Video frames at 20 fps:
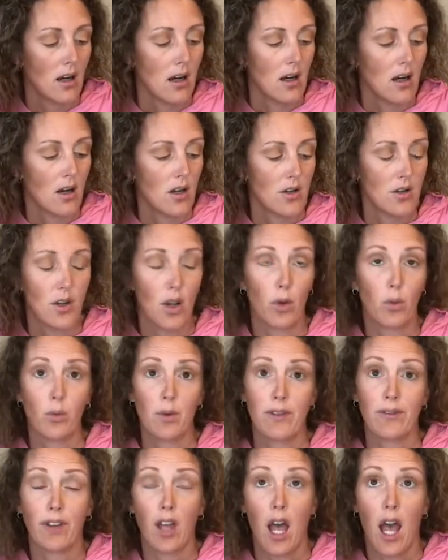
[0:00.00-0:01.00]
So
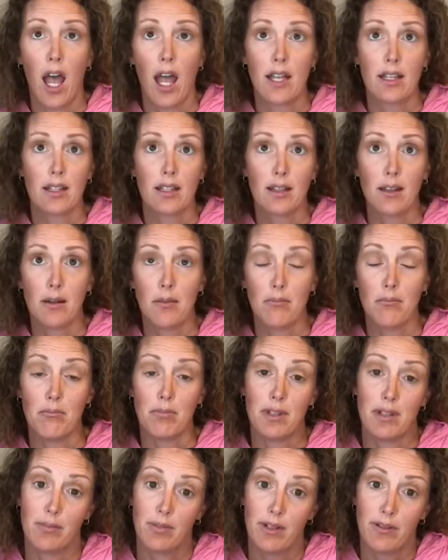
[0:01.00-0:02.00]
we've got
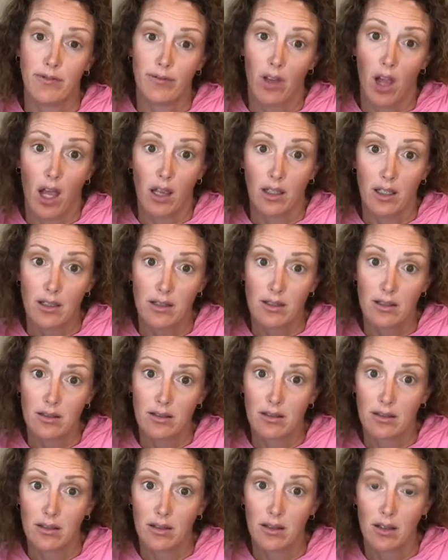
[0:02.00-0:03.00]
BB Flawless,
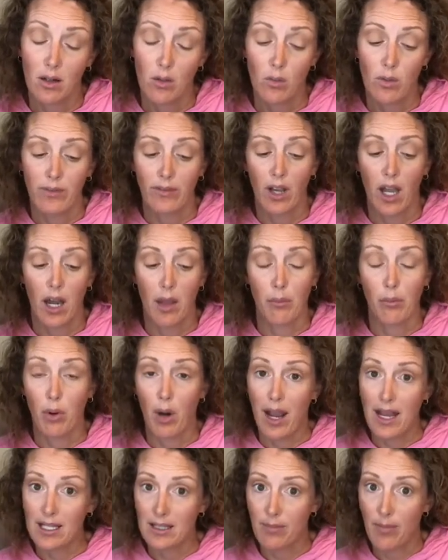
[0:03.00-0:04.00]
we've got a
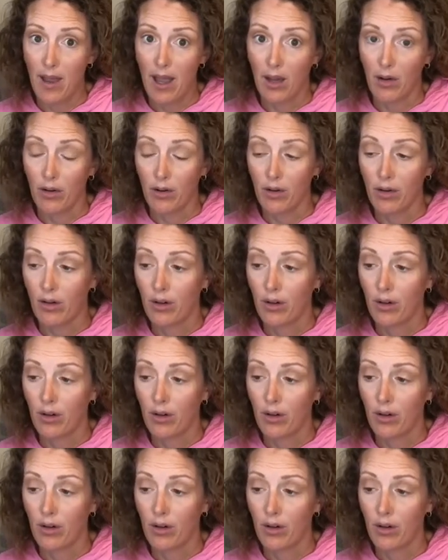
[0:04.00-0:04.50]
pressed powder,